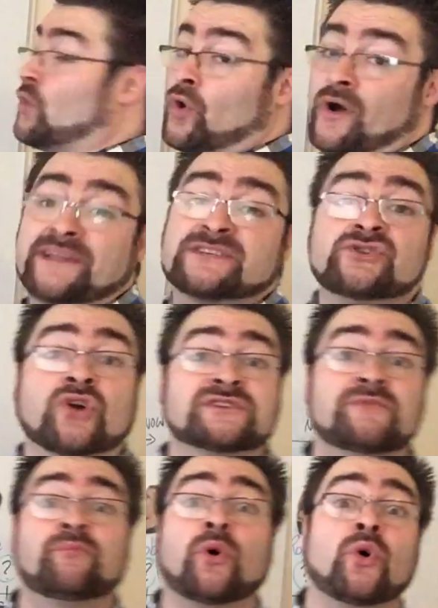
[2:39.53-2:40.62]
Or it's not
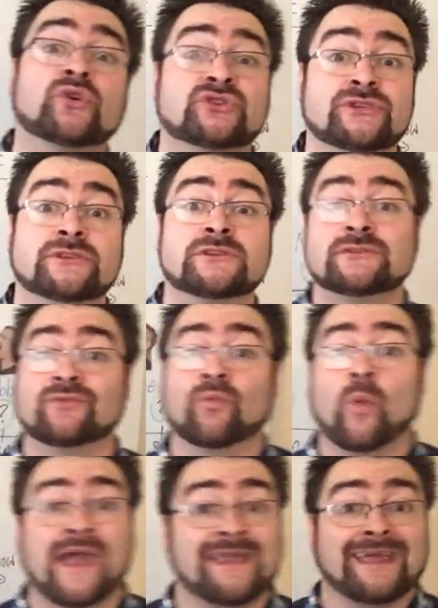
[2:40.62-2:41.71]
important
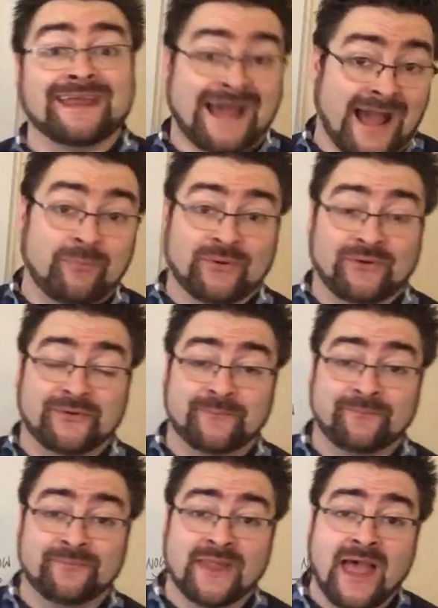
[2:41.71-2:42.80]
when it happened.
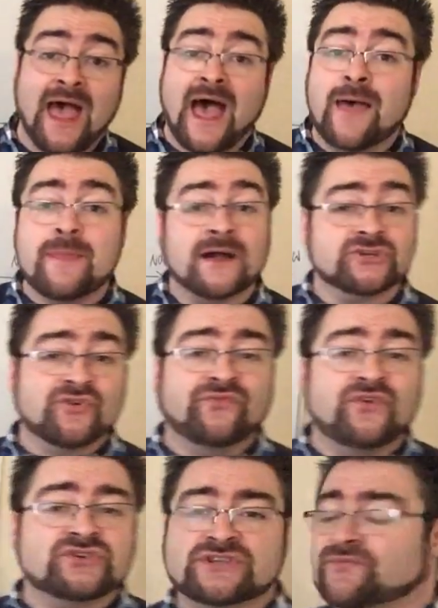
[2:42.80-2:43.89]
And that's your
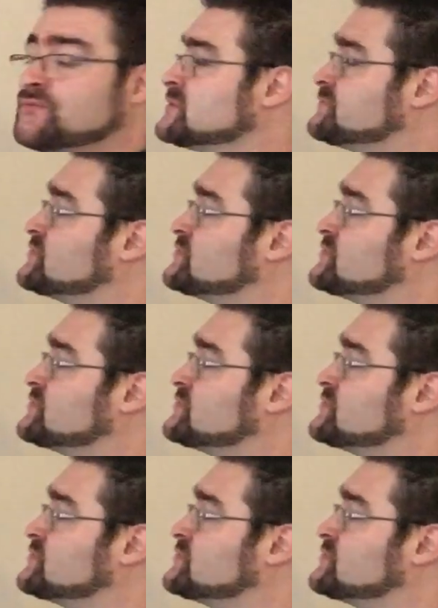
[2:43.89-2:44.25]
first difference